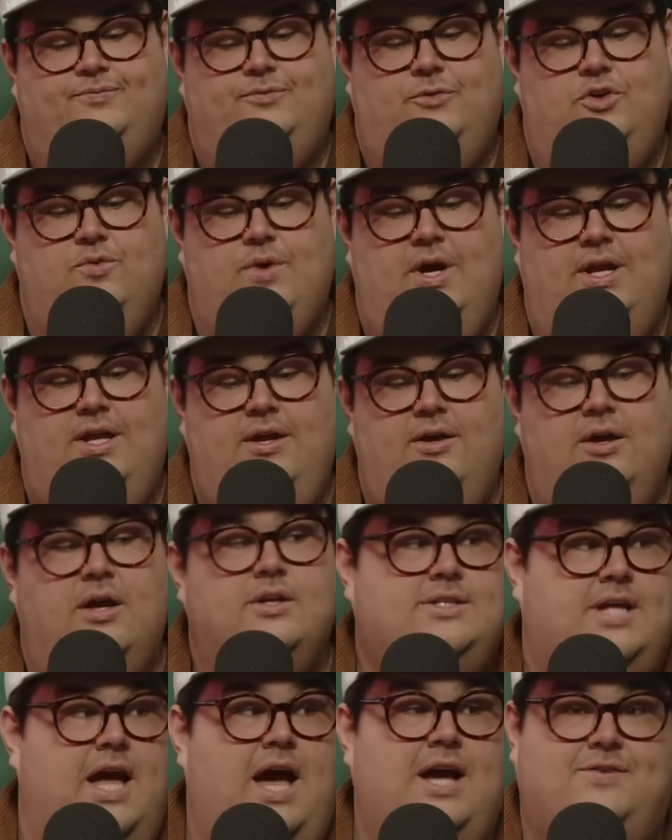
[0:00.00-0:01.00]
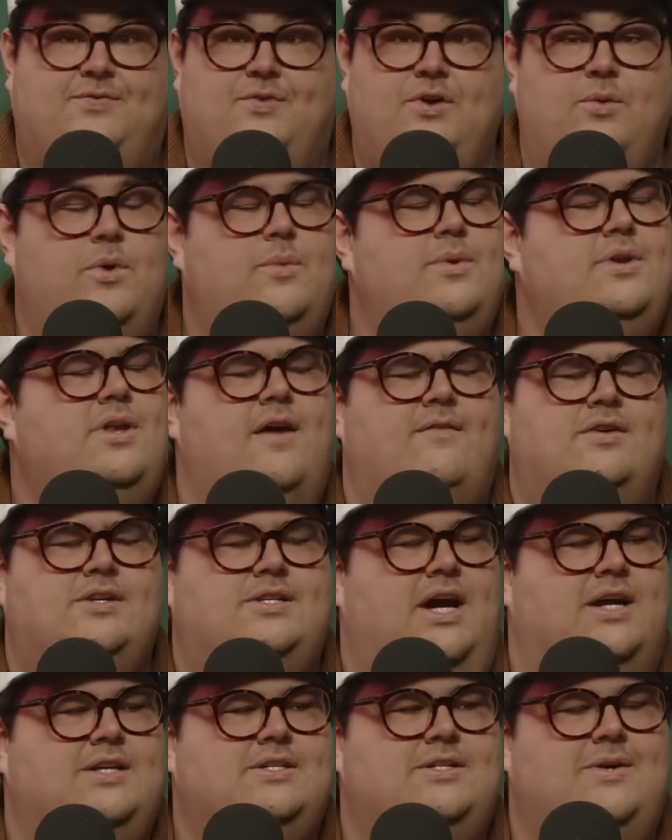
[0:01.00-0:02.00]
Right. You ready? It's tax-free. We would never
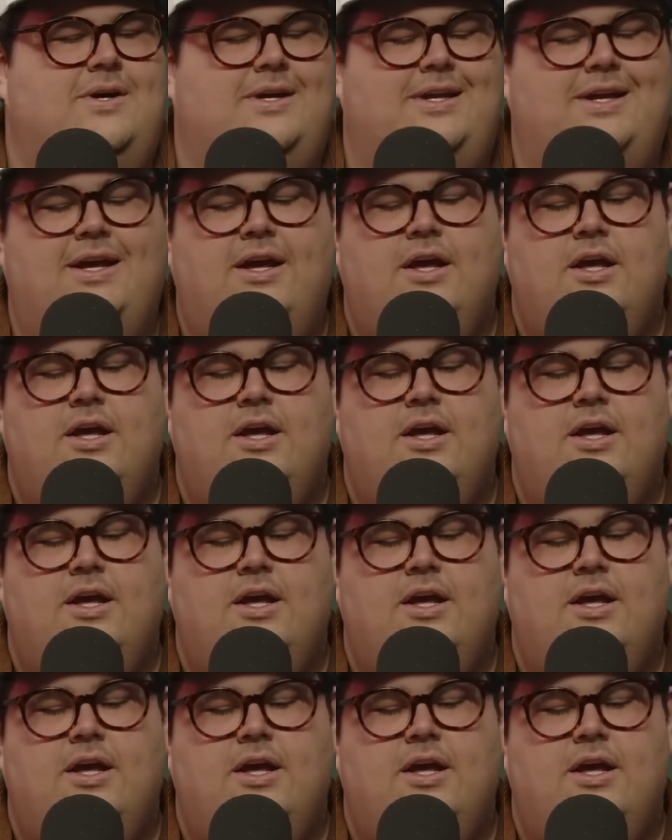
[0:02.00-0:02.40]
tax you on it.